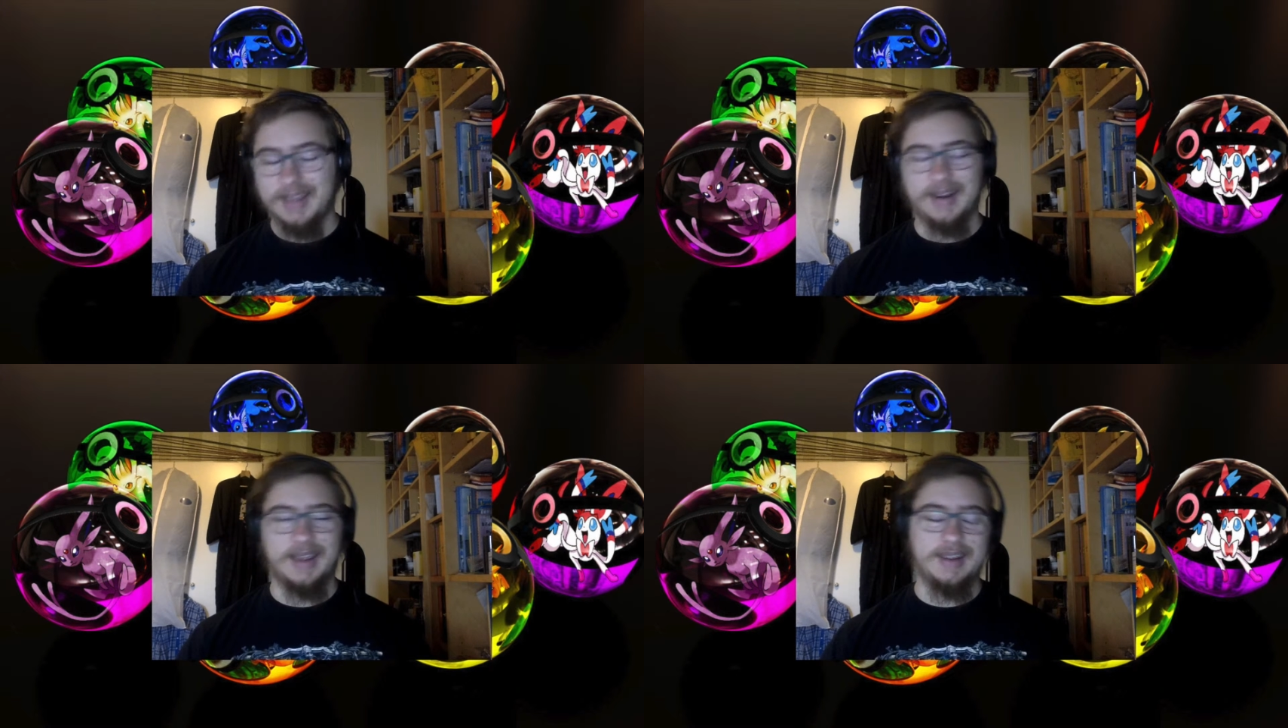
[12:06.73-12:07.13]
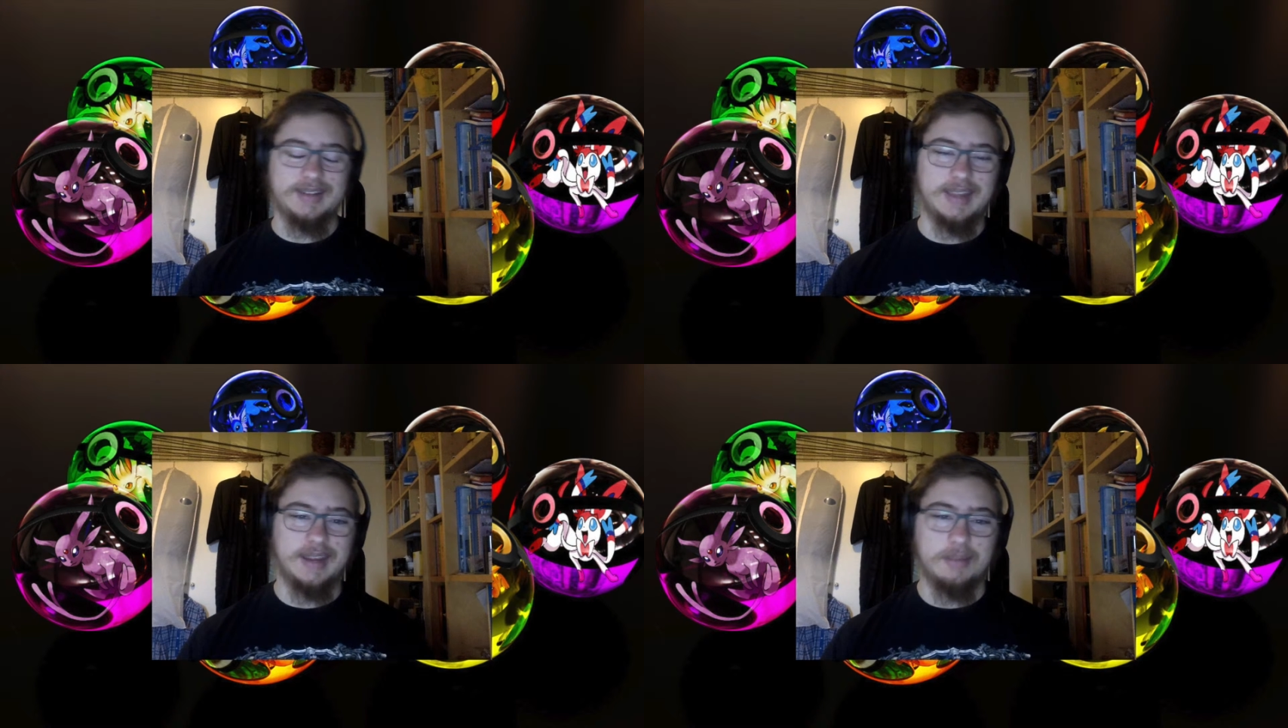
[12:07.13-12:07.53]
Nah,
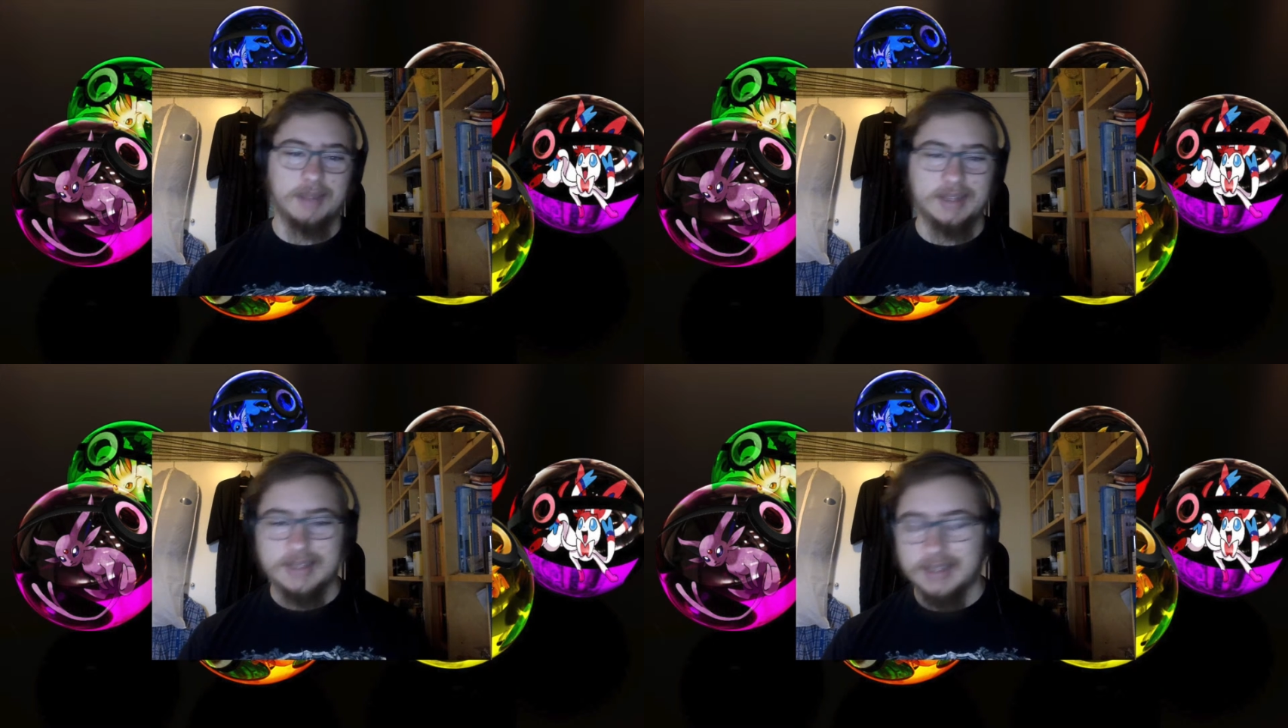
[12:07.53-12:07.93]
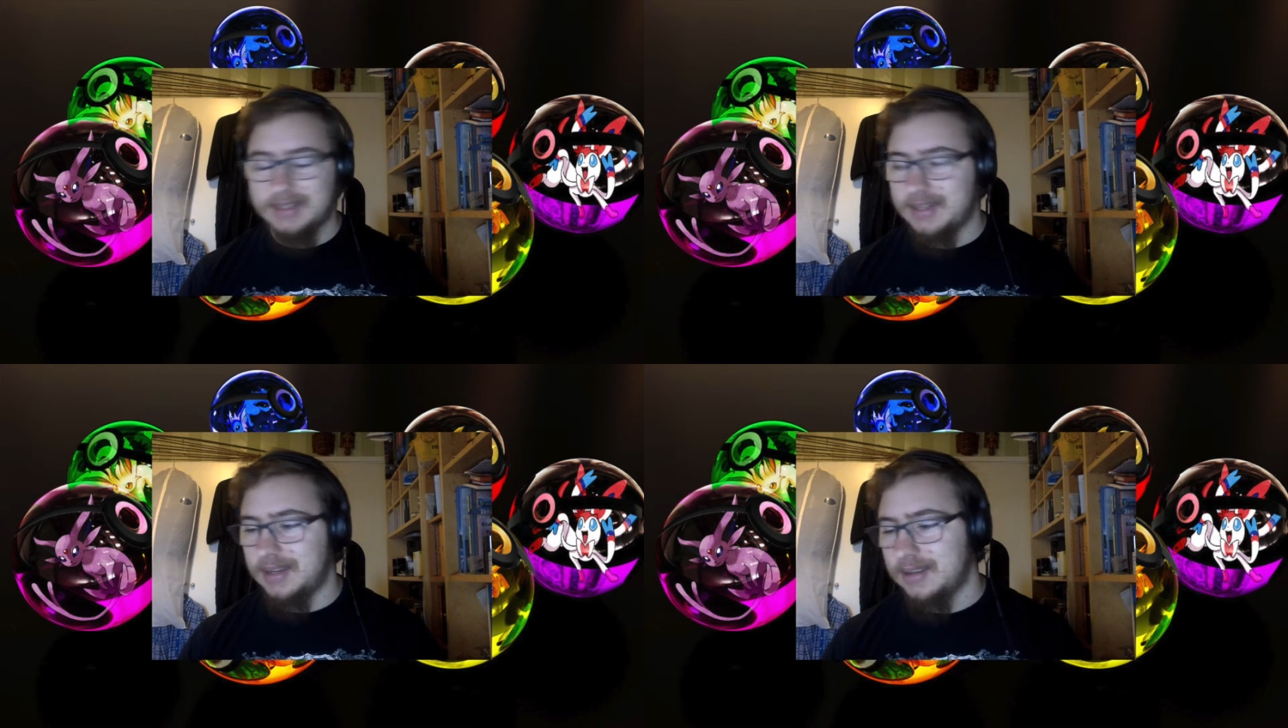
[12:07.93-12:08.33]
just kidding, mates.
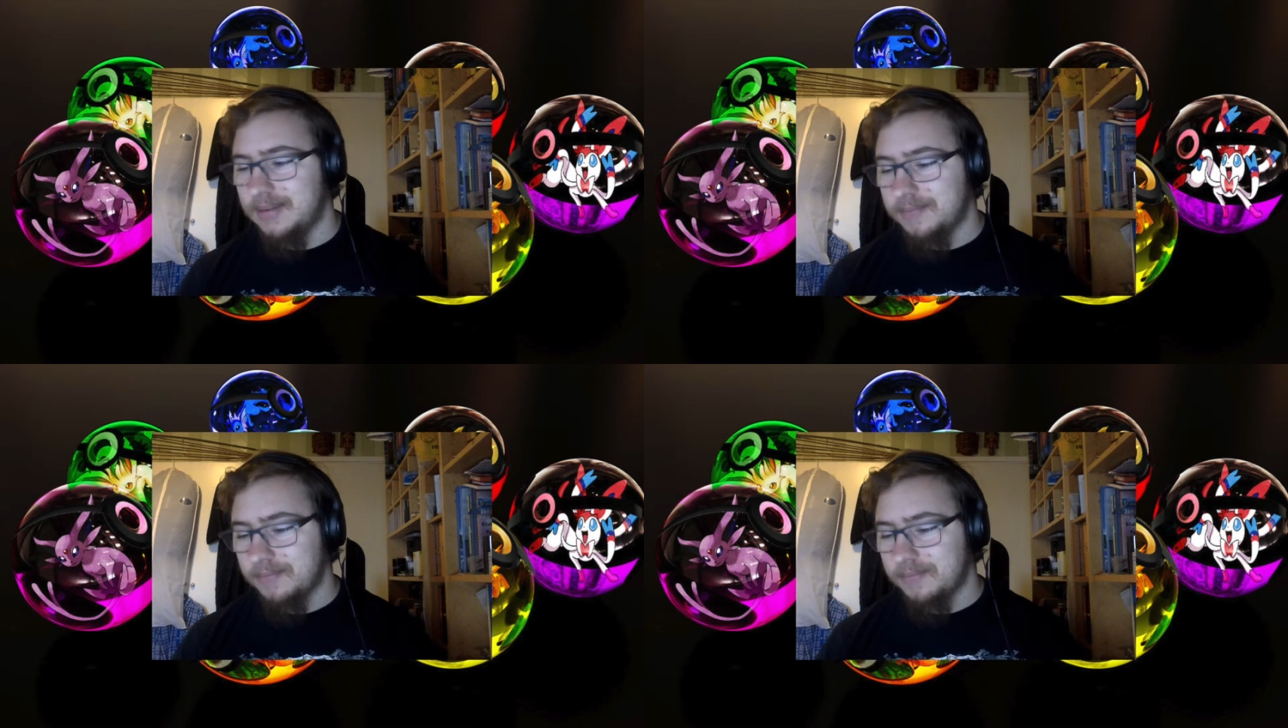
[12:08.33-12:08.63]
Just kidding.